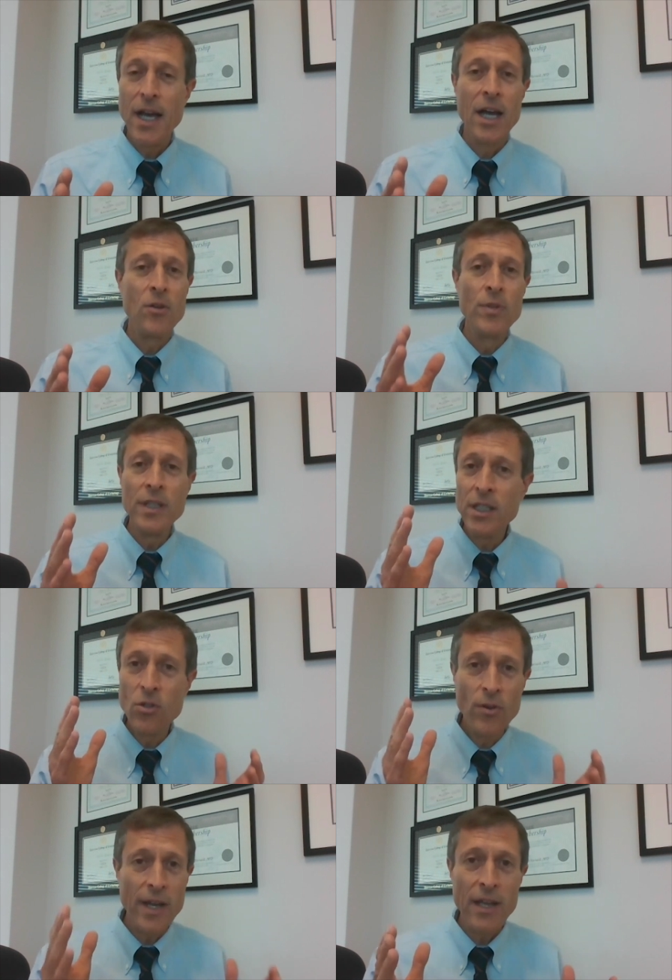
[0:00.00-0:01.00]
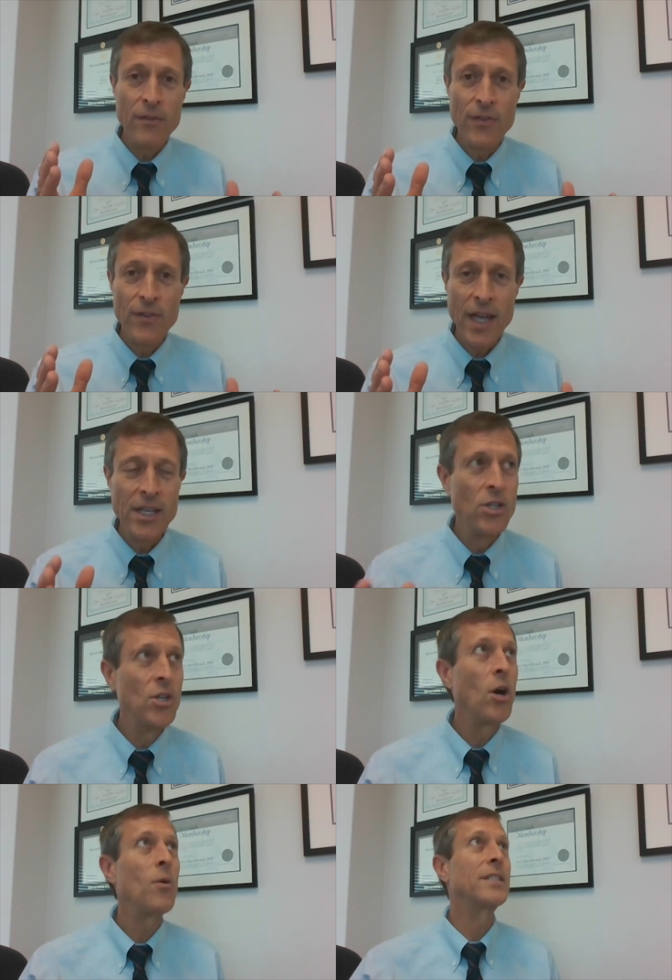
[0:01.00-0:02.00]
I really crave, and you
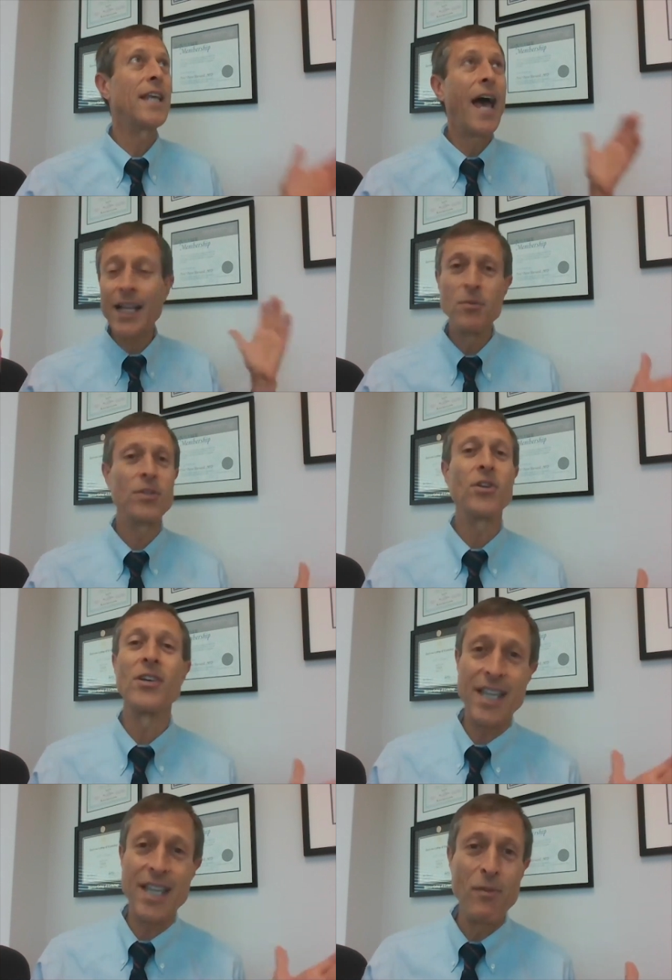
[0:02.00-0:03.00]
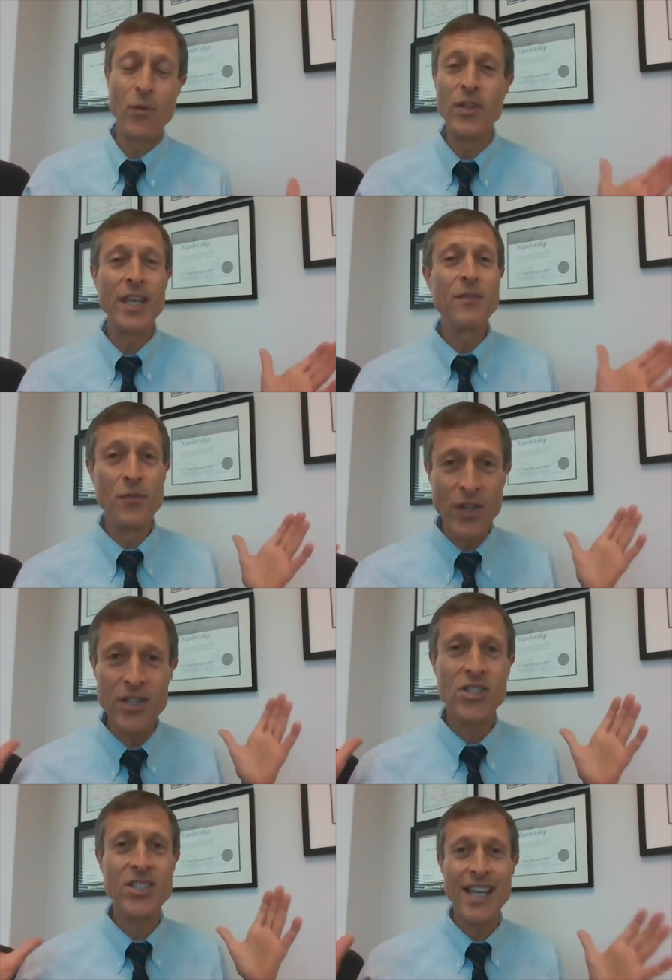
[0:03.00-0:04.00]
know exactly what they're going to say before they even
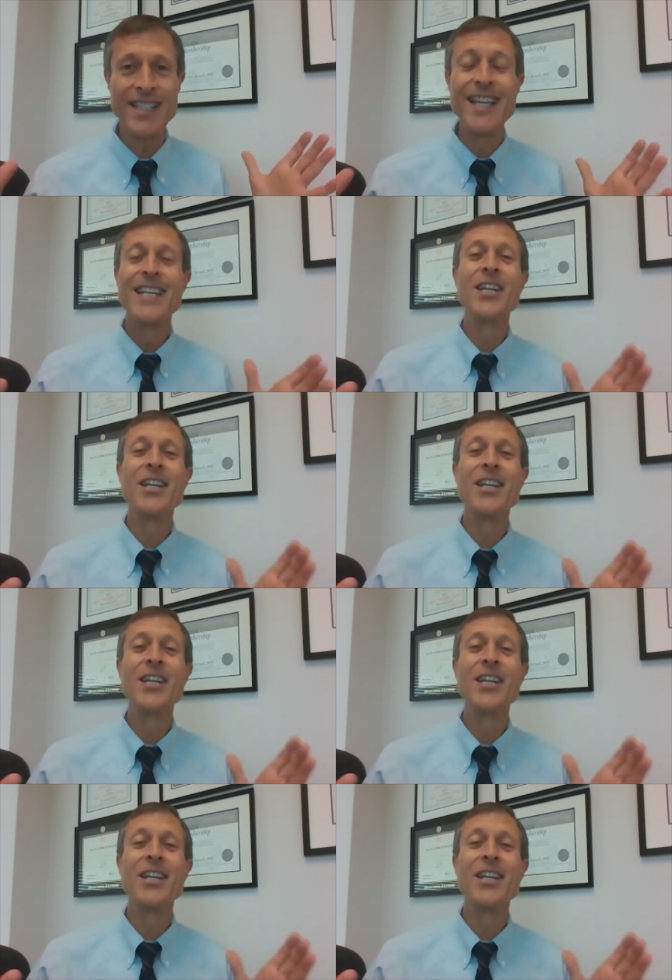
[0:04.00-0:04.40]
finish the sentence.